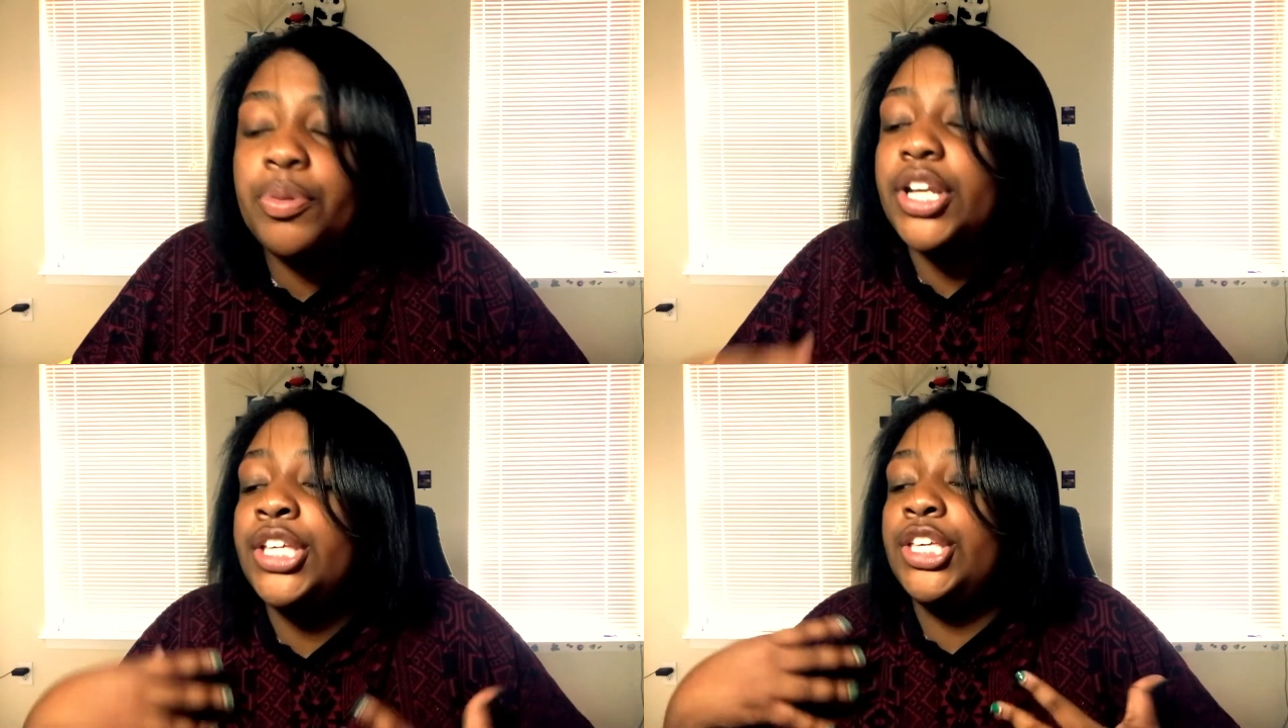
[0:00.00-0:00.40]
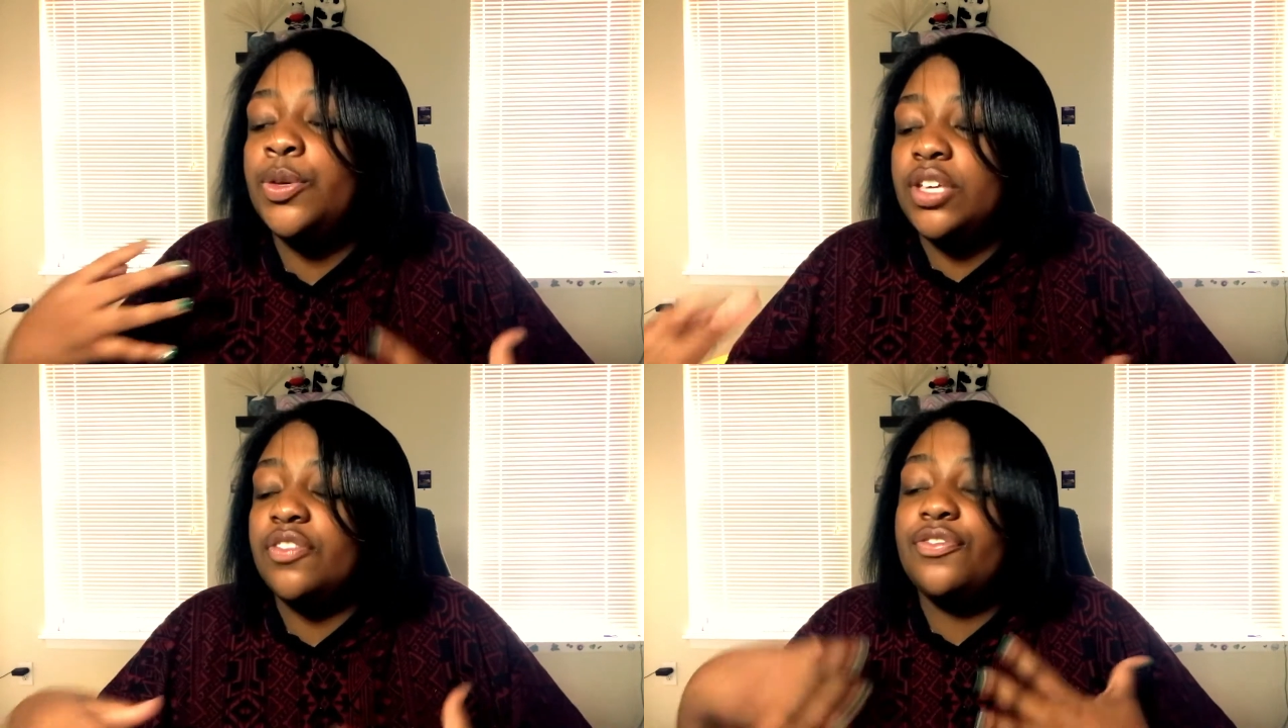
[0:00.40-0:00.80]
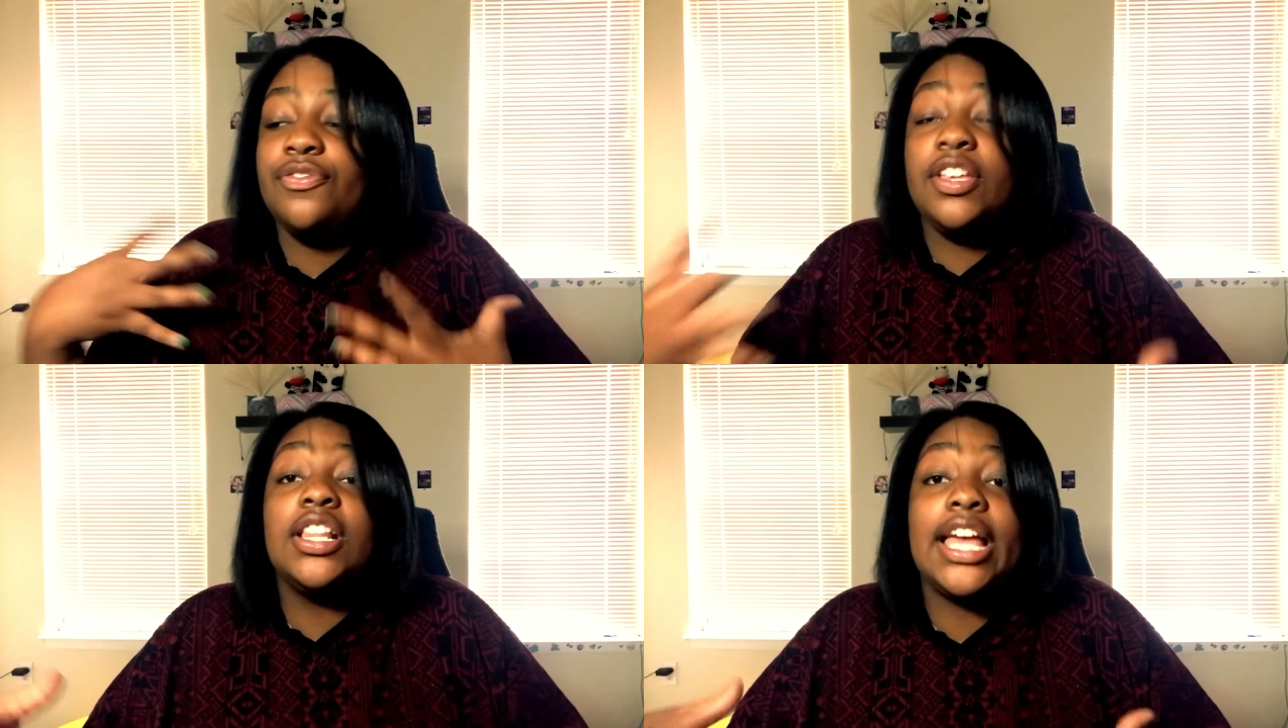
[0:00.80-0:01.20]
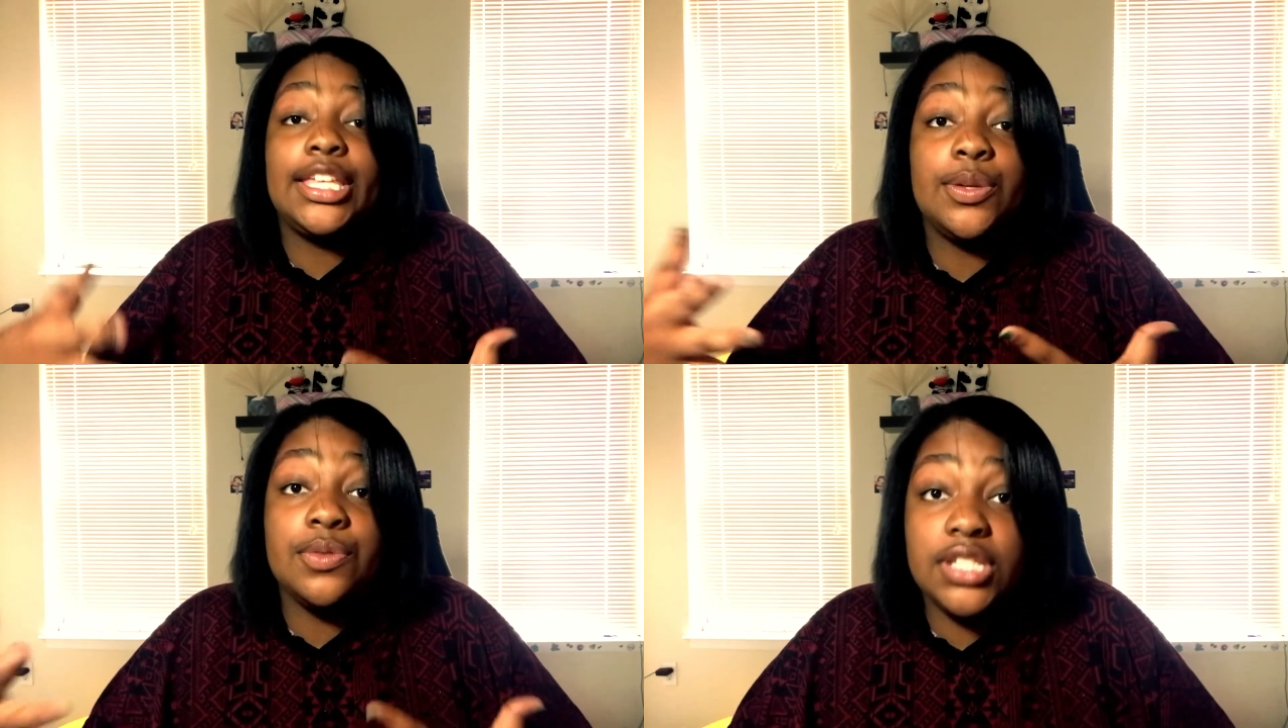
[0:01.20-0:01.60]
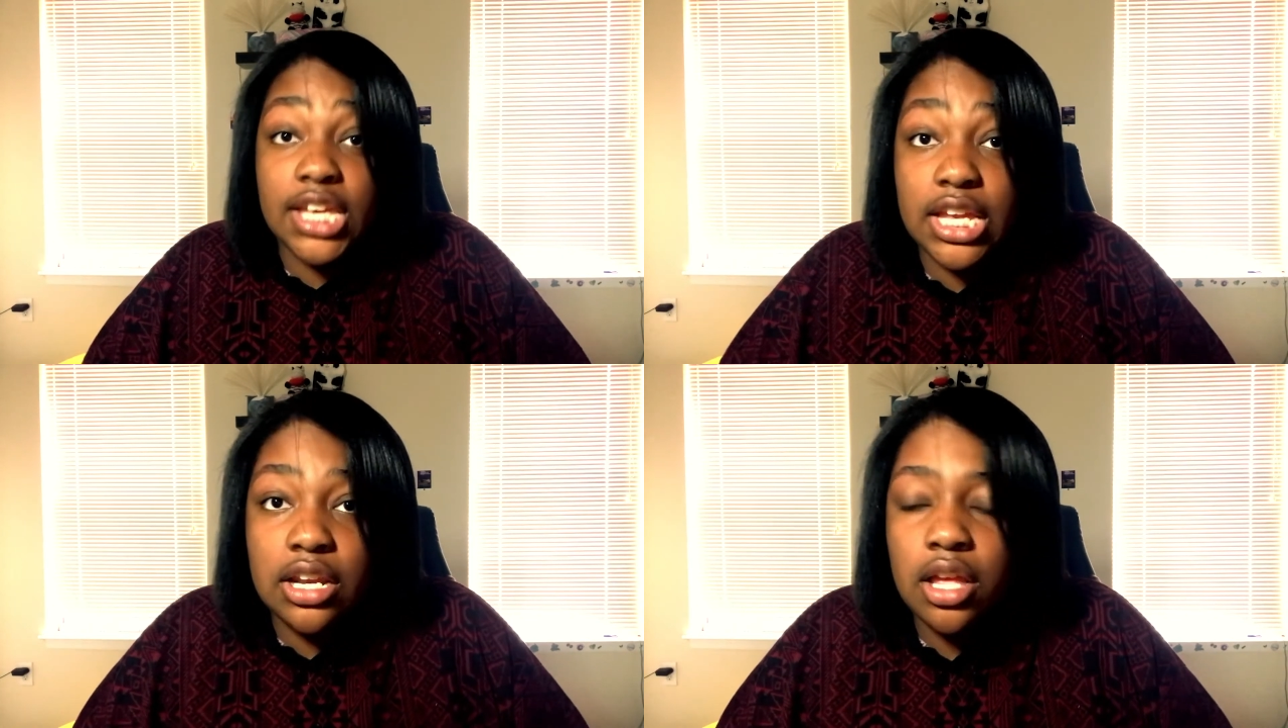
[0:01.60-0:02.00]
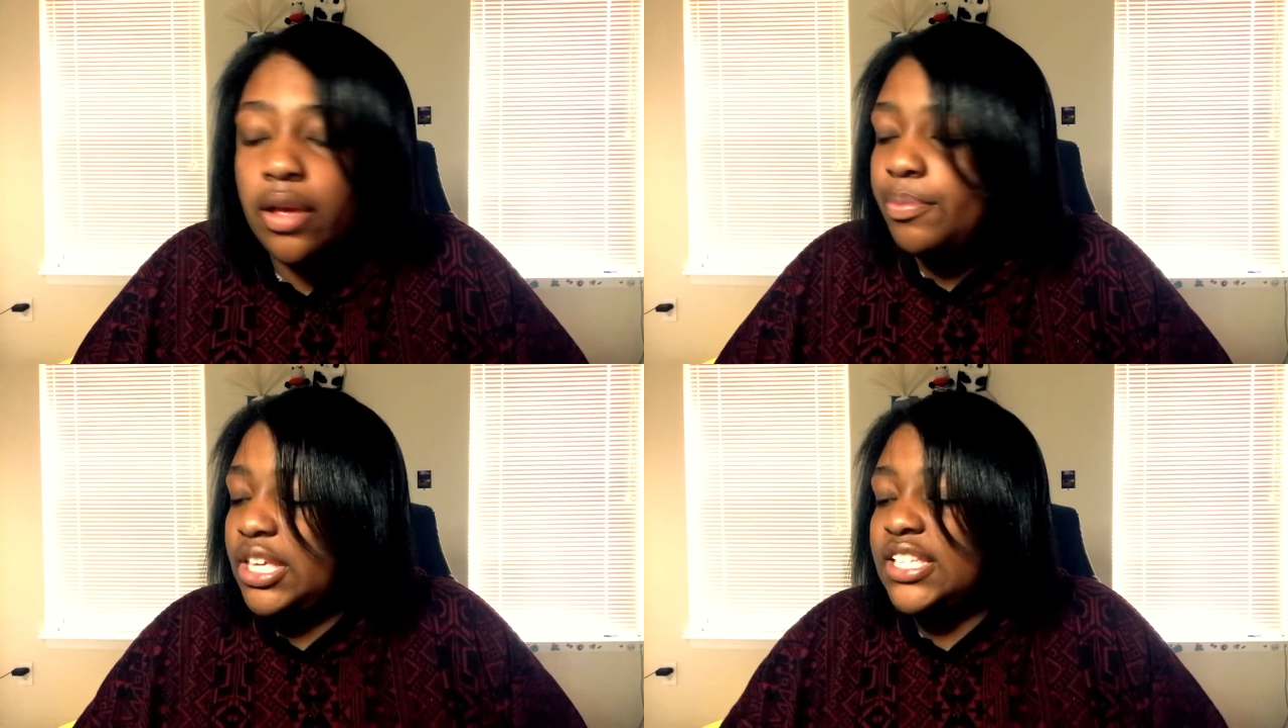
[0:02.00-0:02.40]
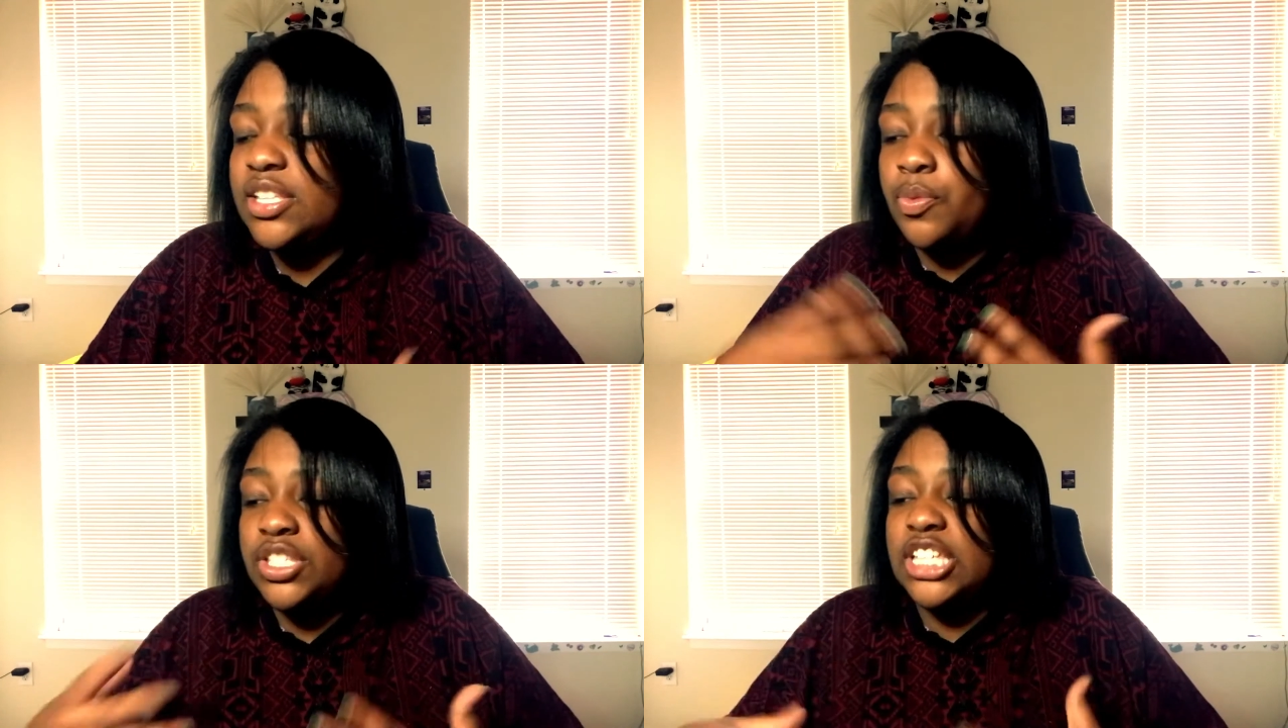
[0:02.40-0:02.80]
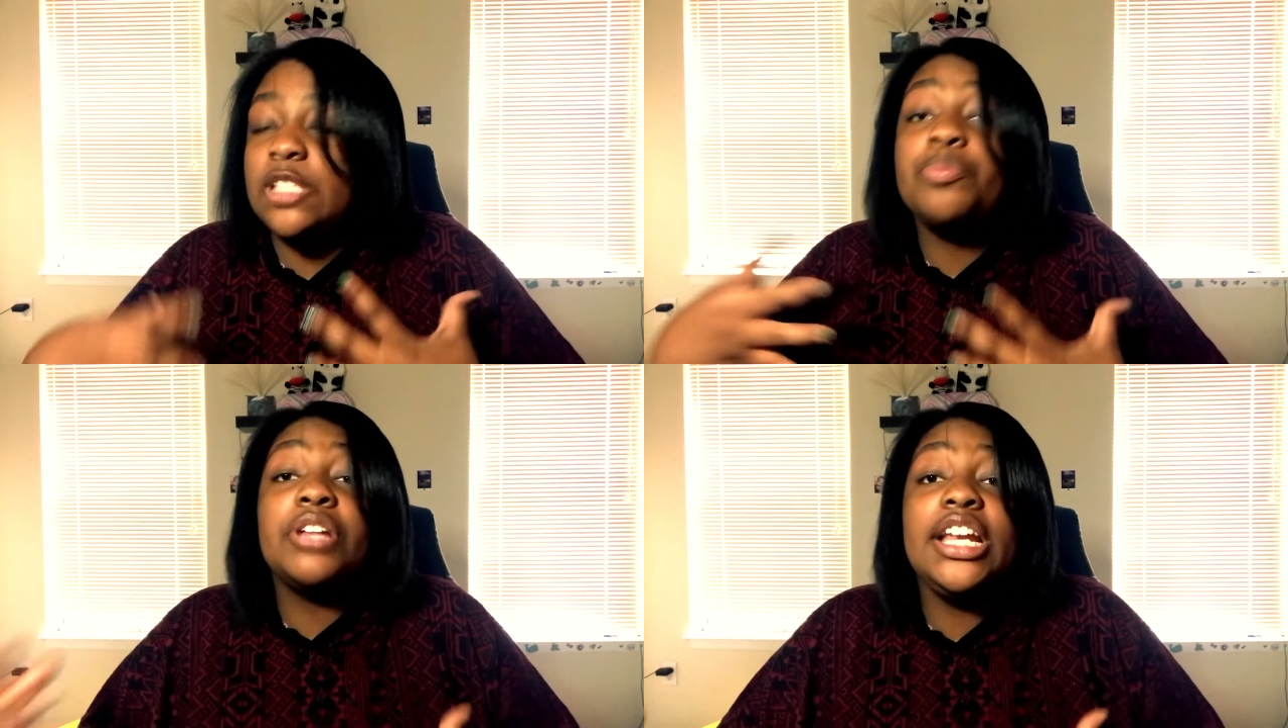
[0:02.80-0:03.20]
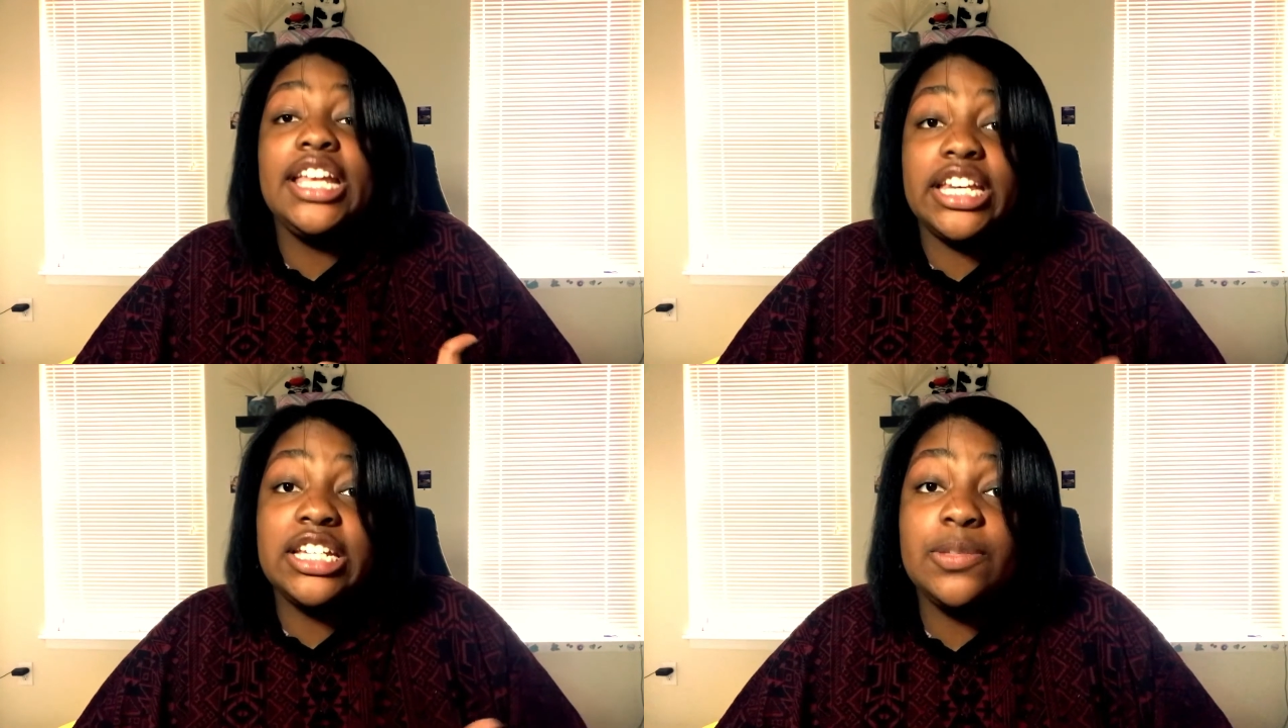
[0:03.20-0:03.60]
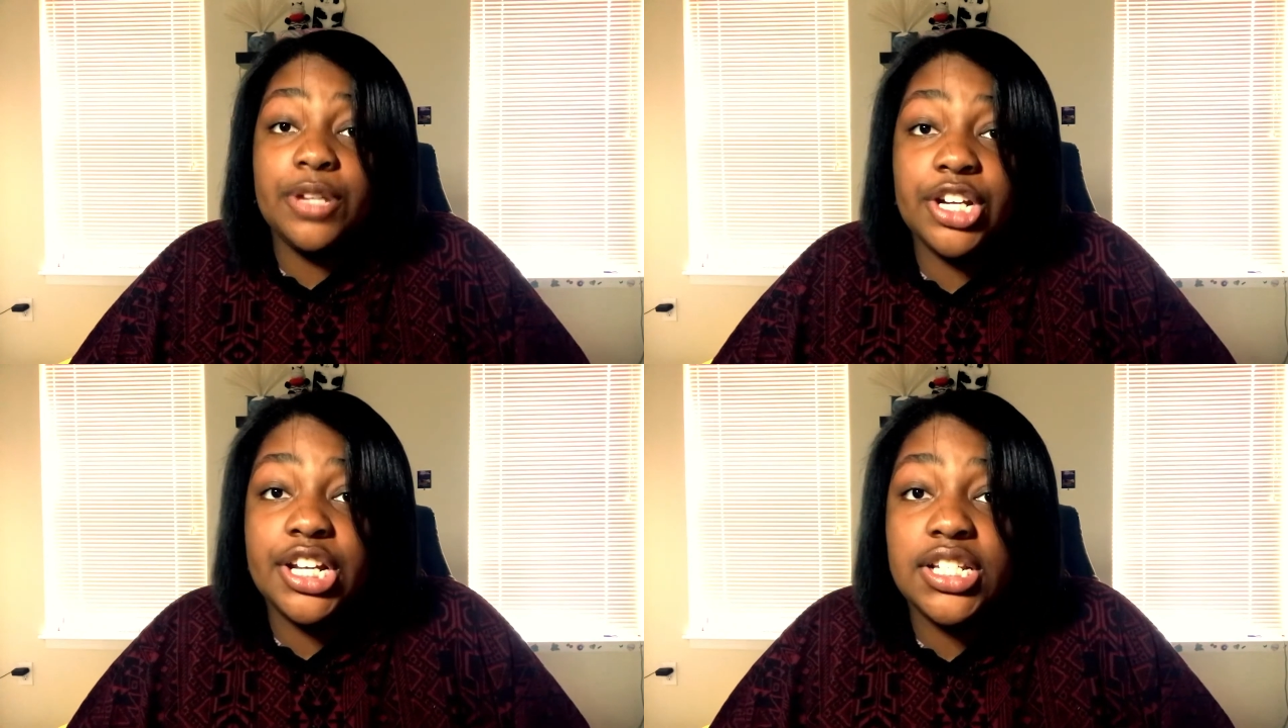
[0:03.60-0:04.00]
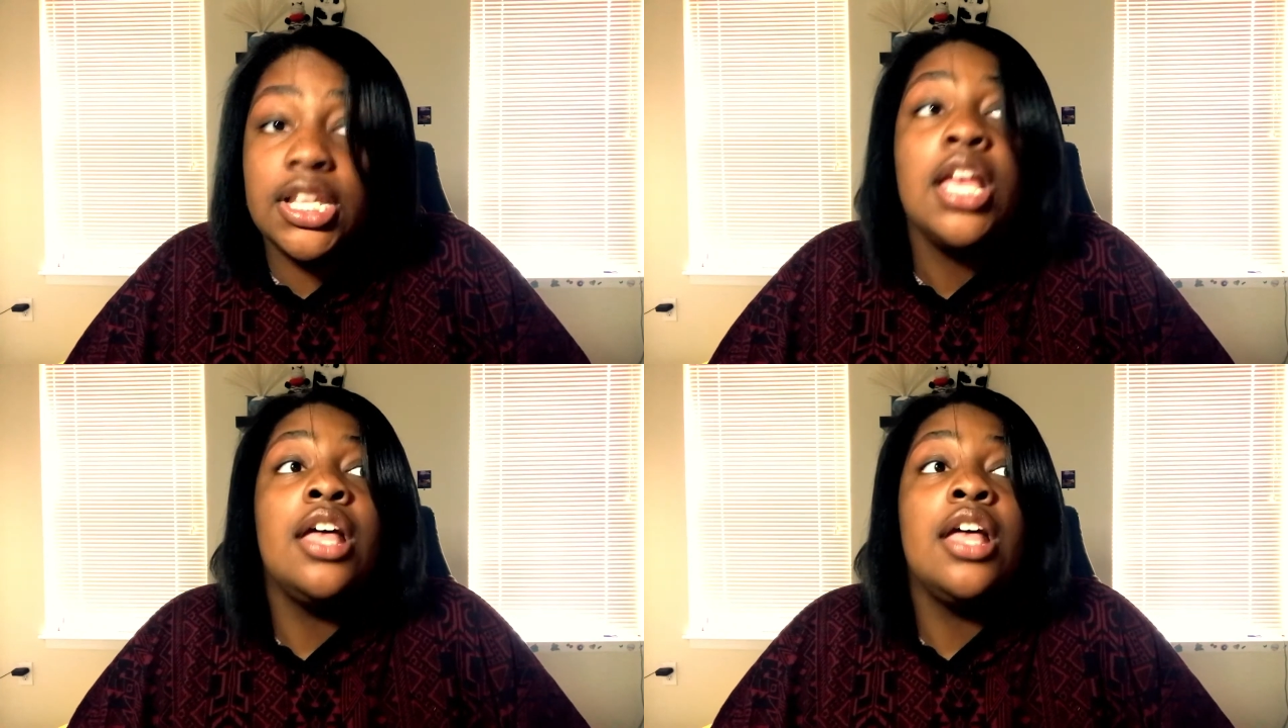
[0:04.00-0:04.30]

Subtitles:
but you can feel like you did because someone's explaining an experience